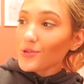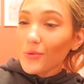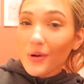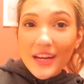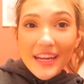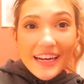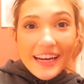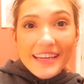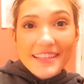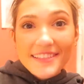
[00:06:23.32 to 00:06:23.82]

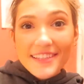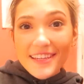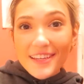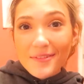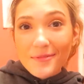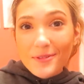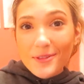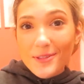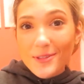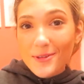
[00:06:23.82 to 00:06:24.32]
twenty
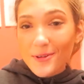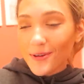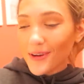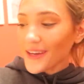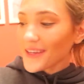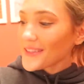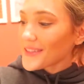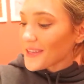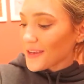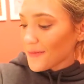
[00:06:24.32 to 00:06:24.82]
nineteen, which is
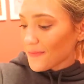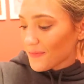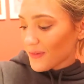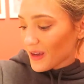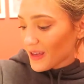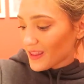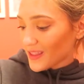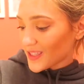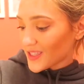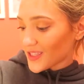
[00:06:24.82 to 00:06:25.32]
crazy,
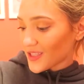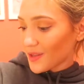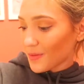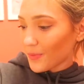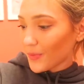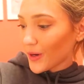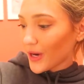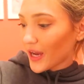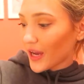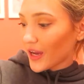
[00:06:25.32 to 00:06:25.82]
but this is the
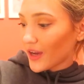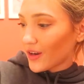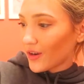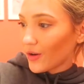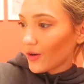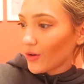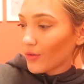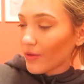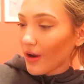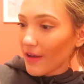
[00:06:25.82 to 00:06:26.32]

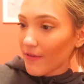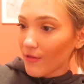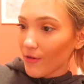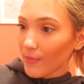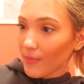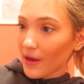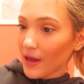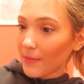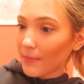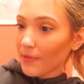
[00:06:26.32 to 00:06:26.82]
brand
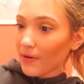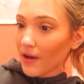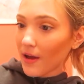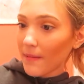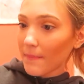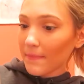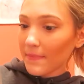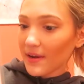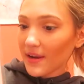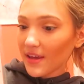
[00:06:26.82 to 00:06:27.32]
Rifle Paper
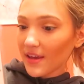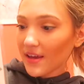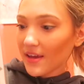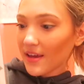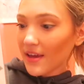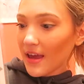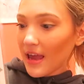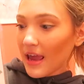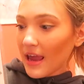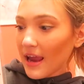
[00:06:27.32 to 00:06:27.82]

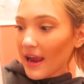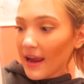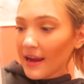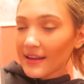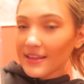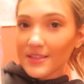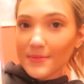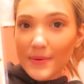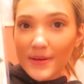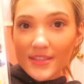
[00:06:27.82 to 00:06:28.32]
Company,
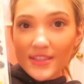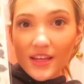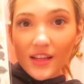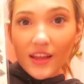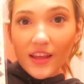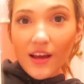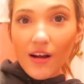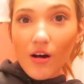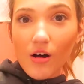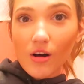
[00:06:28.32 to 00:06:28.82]
and it's
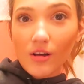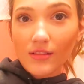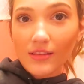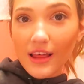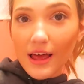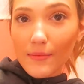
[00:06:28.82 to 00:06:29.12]
basically all